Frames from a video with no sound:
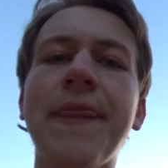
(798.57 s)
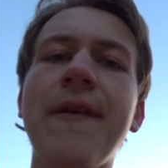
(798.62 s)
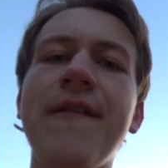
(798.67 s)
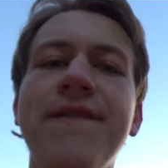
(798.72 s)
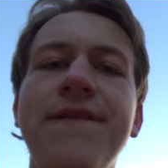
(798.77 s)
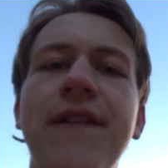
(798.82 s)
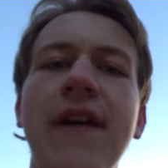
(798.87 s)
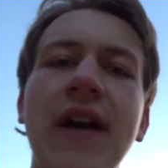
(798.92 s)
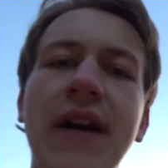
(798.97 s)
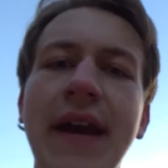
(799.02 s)
the
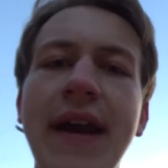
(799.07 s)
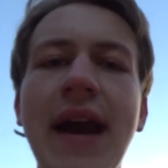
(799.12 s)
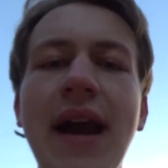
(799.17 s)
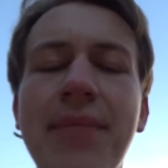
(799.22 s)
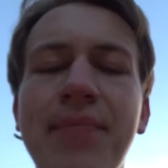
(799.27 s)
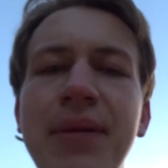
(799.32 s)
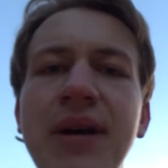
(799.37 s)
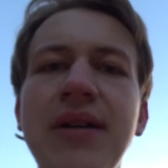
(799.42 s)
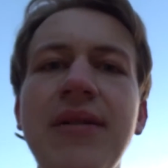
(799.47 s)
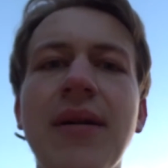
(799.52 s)
fuck
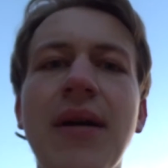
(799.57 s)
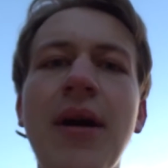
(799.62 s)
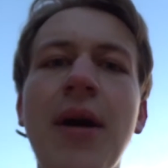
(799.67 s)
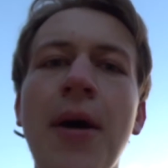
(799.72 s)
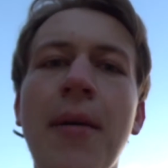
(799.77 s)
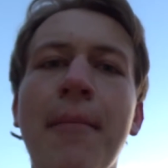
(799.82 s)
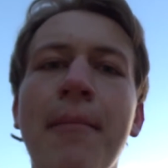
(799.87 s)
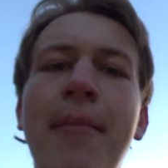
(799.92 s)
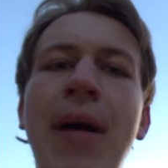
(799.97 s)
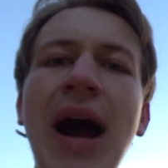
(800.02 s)
happened,
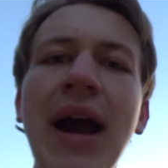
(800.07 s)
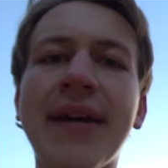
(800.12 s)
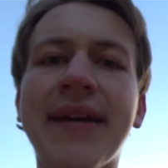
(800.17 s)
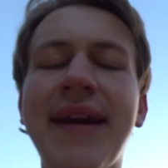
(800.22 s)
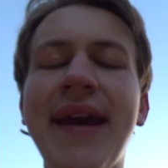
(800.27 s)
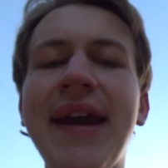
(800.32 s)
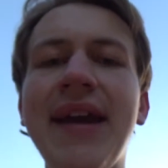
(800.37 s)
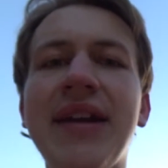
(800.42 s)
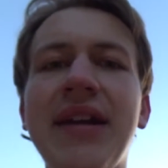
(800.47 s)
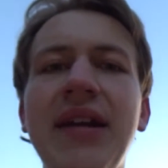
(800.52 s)
my
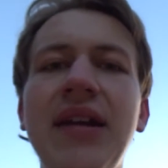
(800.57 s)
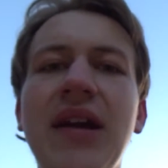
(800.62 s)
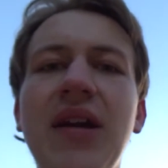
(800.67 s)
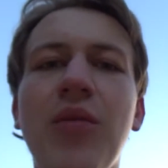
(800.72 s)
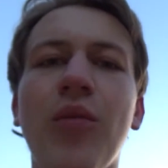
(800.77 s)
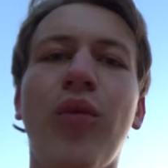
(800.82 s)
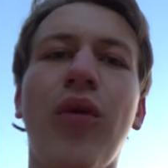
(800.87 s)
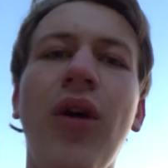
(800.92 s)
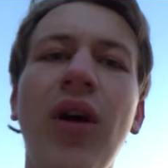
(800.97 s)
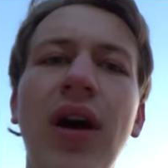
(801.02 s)
candidate
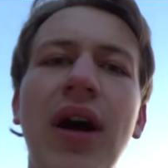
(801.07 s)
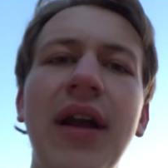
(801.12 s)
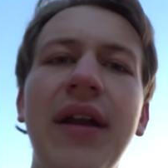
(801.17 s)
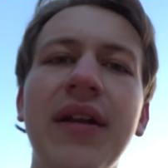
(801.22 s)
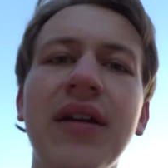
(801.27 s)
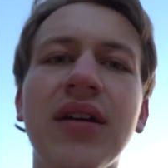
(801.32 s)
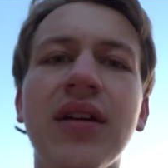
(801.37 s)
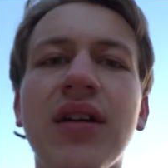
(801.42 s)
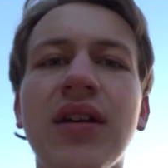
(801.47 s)
won.